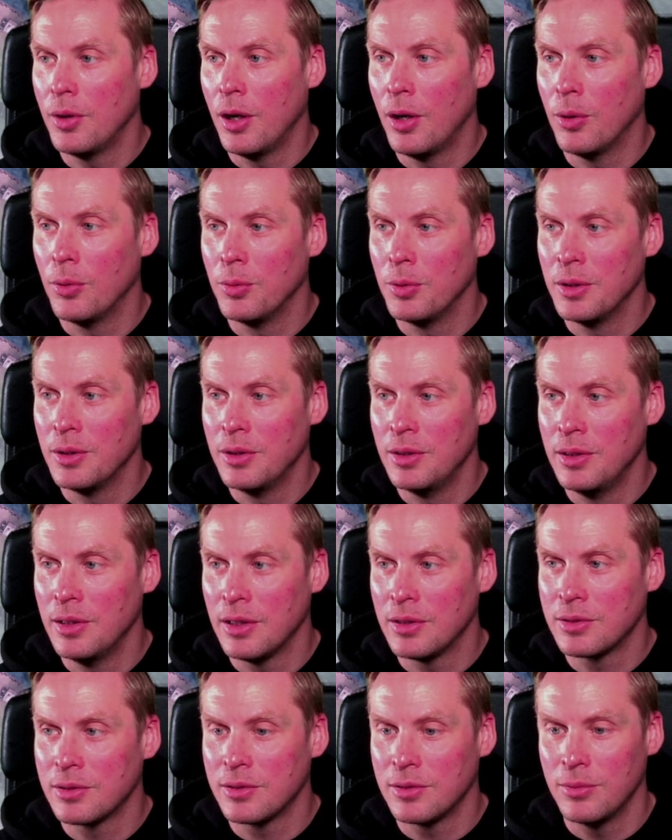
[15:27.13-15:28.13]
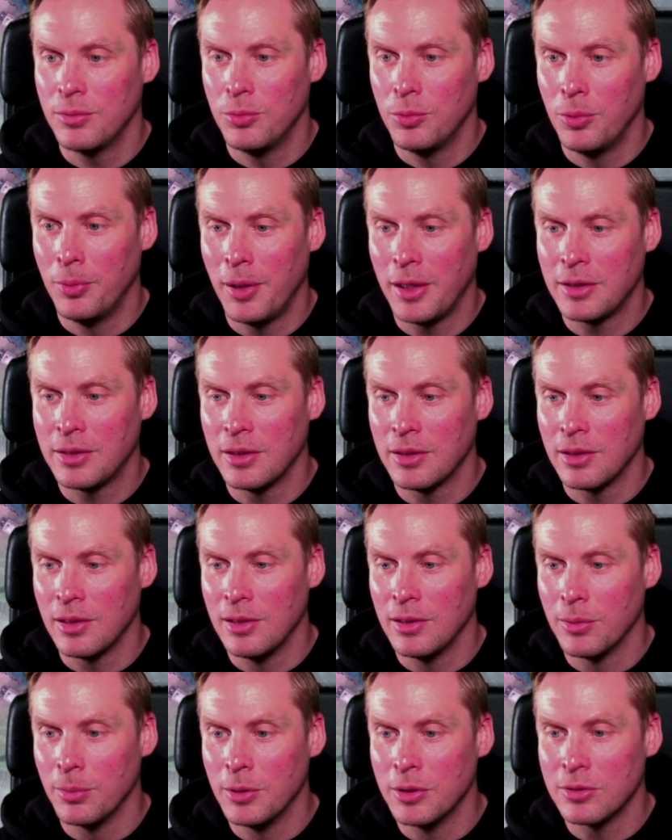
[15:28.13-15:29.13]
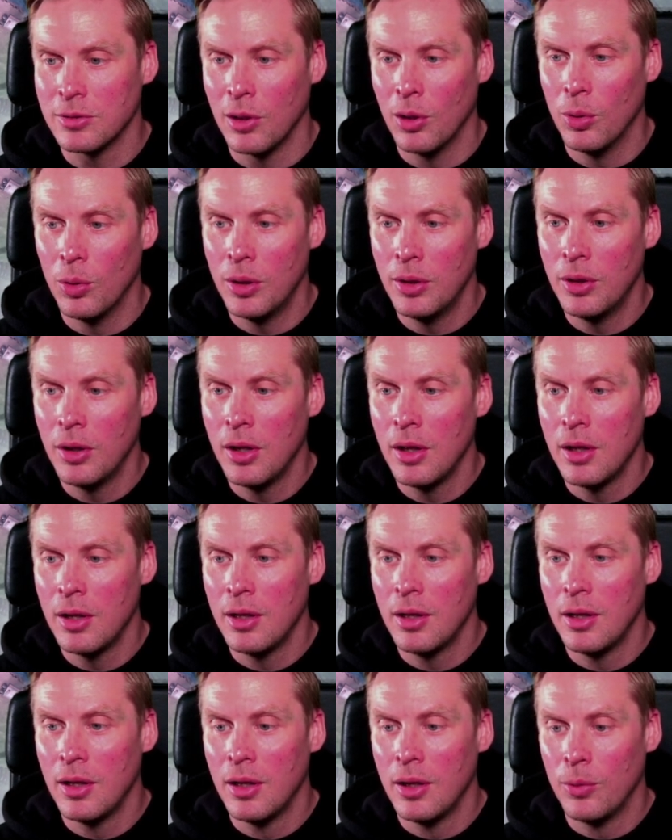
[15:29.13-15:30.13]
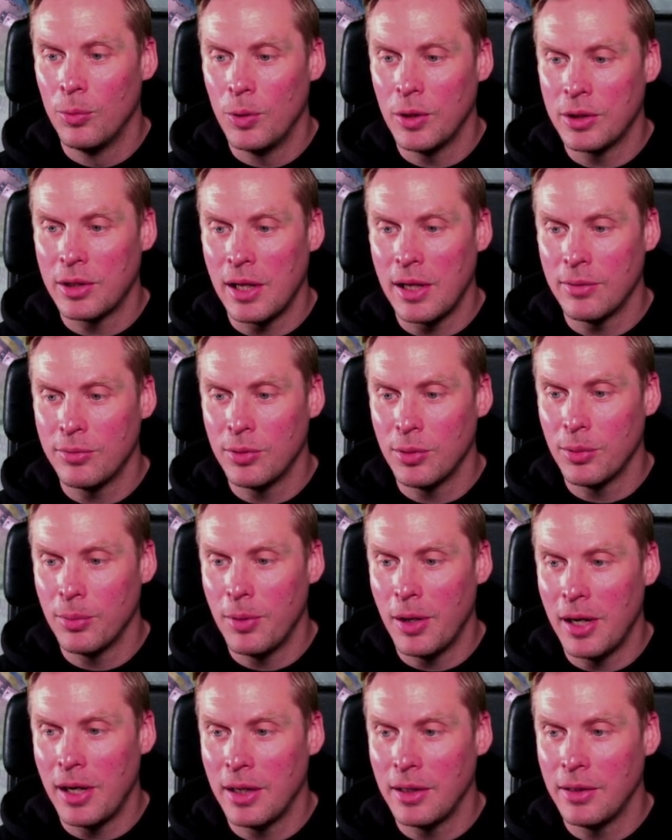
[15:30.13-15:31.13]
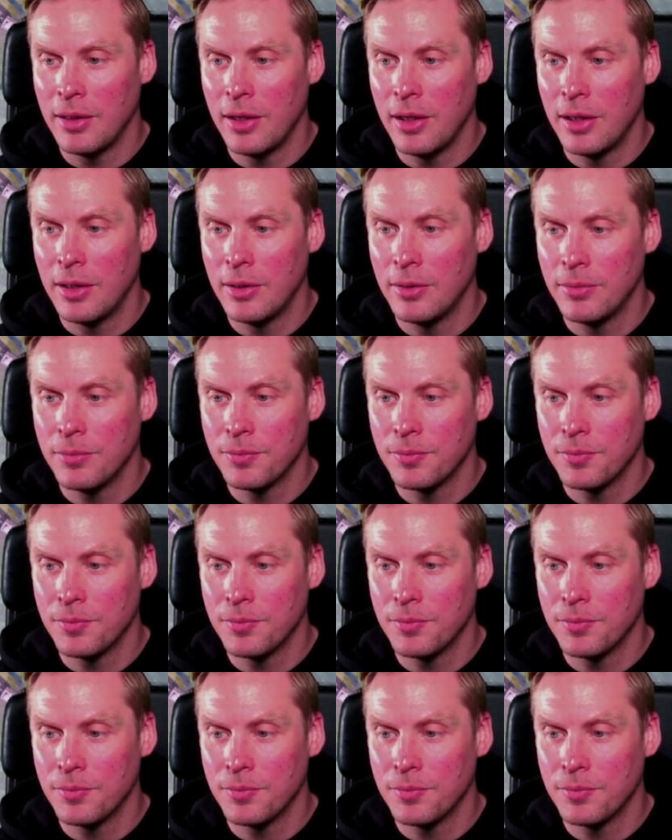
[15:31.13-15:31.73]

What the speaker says: Oh, we'll make it a little bit slower. We attack from the behind here.